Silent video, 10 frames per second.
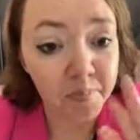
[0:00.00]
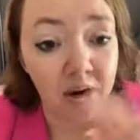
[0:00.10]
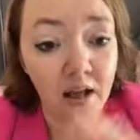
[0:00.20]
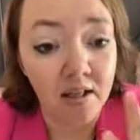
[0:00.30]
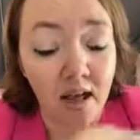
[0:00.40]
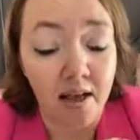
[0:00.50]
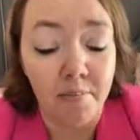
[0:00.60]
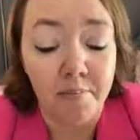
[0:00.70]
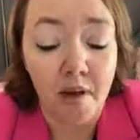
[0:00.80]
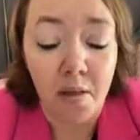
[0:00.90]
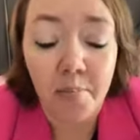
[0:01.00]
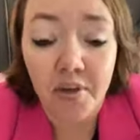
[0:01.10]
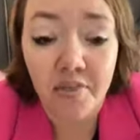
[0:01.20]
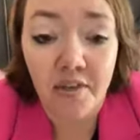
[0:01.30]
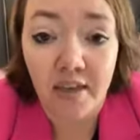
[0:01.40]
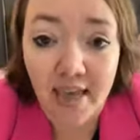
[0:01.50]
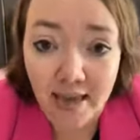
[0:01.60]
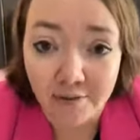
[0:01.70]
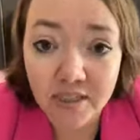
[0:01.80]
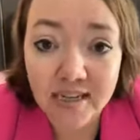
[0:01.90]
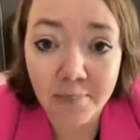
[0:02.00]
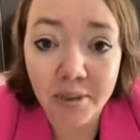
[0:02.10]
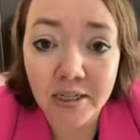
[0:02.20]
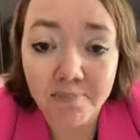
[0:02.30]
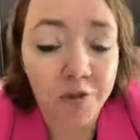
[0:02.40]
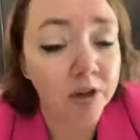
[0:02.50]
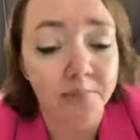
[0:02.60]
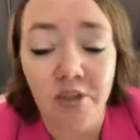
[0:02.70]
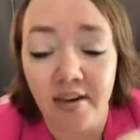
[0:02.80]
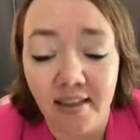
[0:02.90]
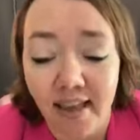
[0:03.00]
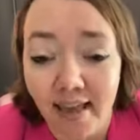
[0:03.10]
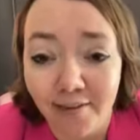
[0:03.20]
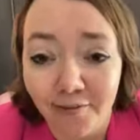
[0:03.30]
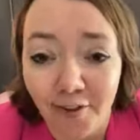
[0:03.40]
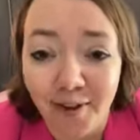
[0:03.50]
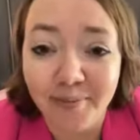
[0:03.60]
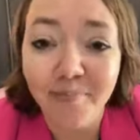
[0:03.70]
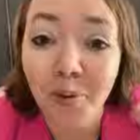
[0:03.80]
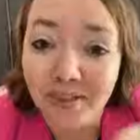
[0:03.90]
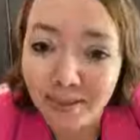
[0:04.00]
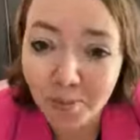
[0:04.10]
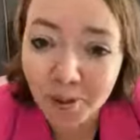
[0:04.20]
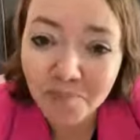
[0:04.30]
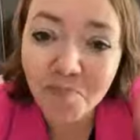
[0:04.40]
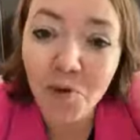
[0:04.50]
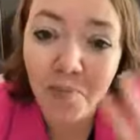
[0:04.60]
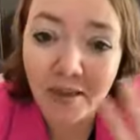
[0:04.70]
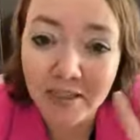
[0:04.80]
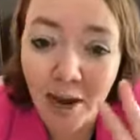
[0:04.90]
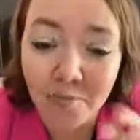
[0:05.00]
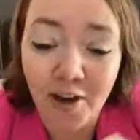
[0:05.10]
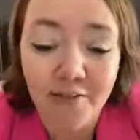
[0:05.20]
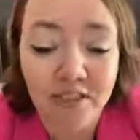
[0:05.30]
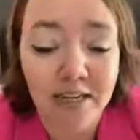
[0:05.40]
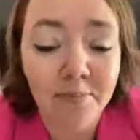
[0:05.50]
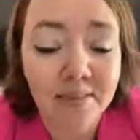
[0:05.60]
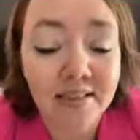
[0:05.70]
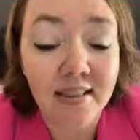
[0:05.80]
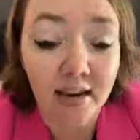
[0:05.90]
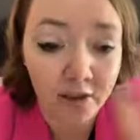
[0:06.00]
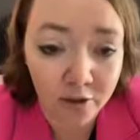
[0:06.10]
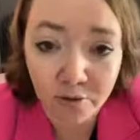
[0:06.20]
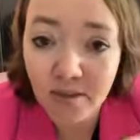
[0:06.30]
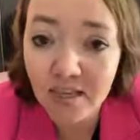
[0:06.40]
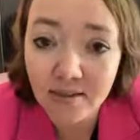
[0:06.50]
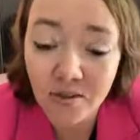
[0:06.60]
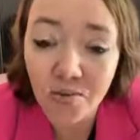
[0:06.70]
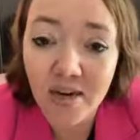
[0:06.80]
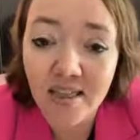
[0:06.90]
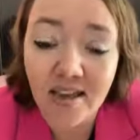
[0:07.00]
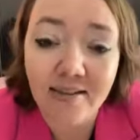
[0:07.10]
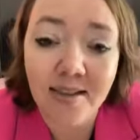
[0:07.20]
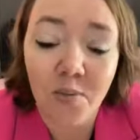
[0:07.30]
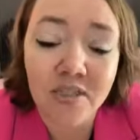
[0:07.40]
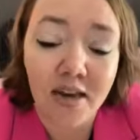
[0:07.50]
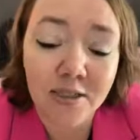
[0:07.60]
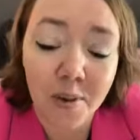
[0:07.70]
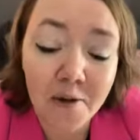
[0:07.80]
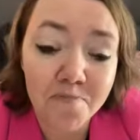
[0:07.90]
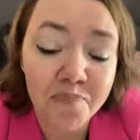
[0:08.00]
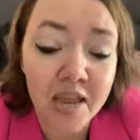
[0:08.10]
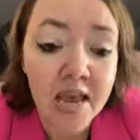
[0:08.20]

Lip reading: But I'll put the Canva template, or I'm sorry, the Canva printable with my top 5 tips that include these 3 things that we talked about,